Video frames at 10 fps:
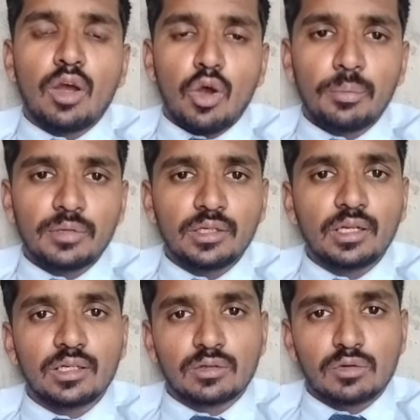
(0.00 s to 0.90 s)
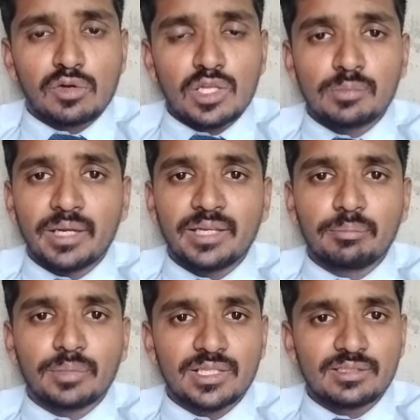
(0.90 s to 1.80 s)
often caused by
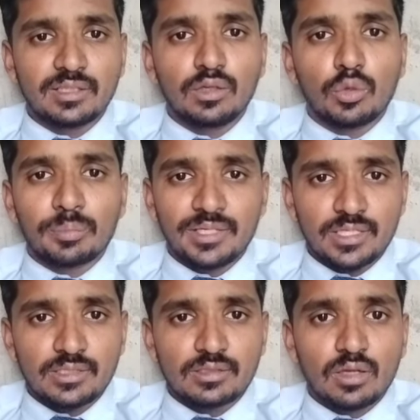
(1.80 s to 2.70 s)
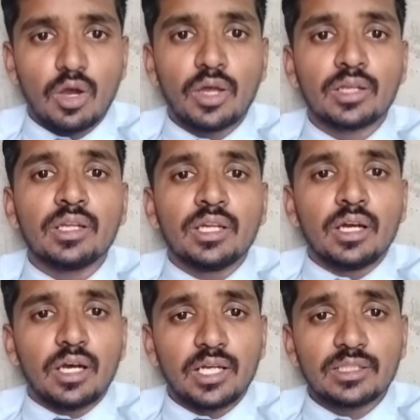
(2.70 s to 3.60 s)
personal opinions or
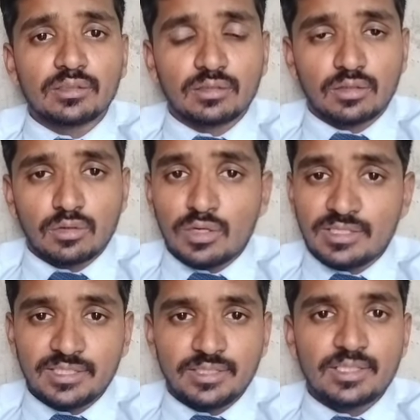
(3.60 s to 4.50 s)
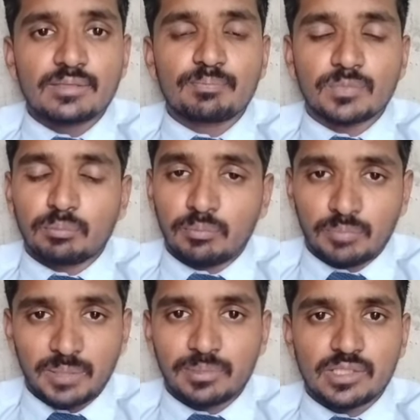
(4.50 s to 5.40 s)
unconscious
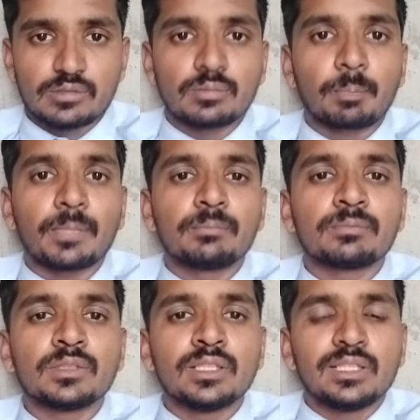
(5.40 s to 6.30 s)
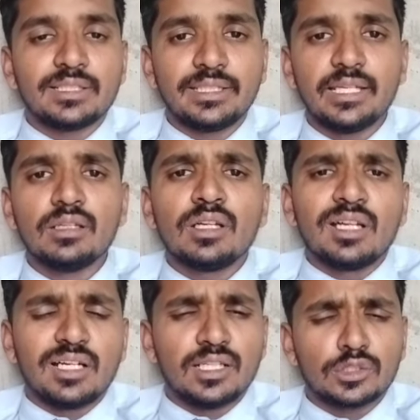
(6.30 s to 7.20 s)
preference. Then
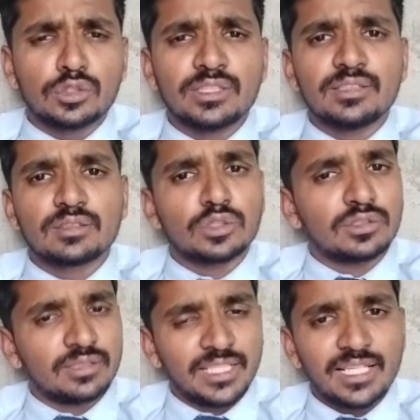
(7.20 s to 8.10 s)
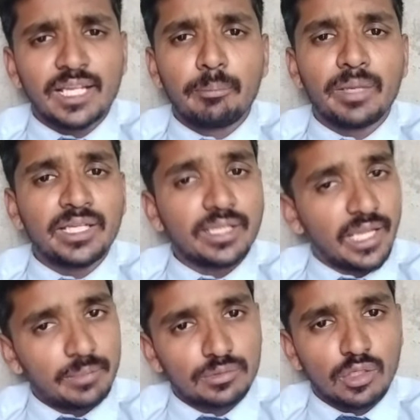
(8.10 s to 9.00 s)
there are many
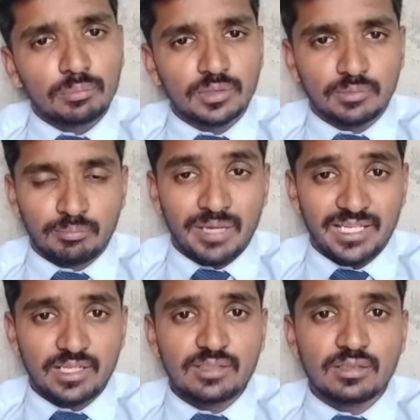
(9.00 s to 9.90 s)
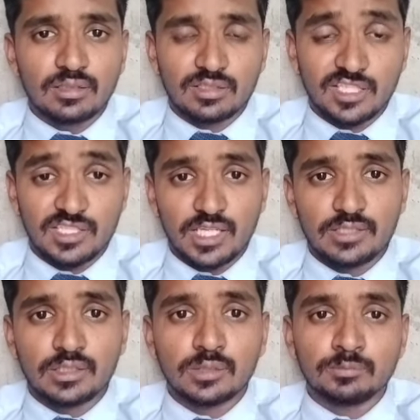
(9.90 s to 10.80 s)
types of bias such
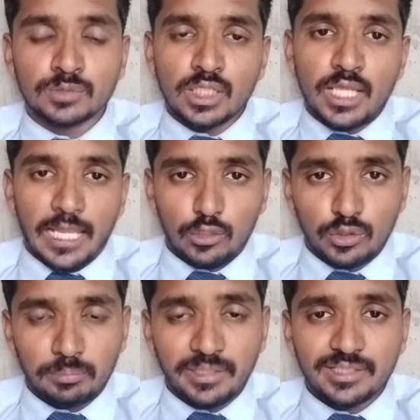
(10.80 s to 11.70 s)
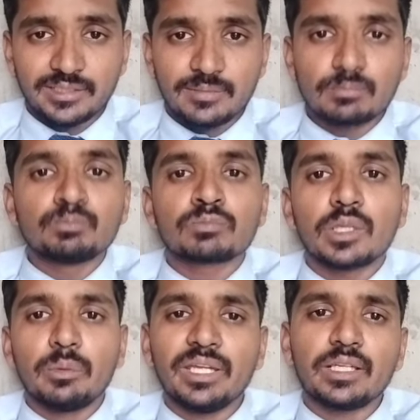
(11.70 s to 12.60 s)
as halo effect,
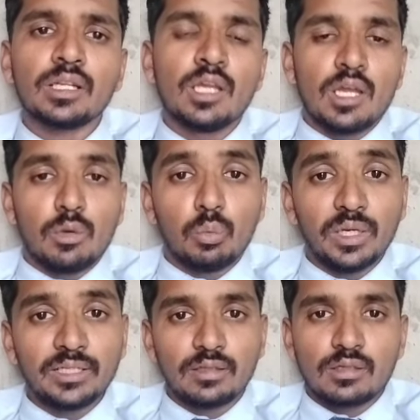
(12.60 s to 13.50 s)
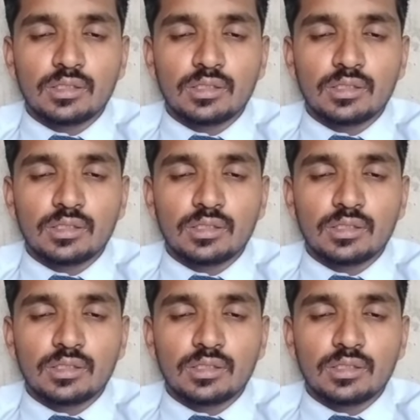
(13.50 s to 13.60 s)
where one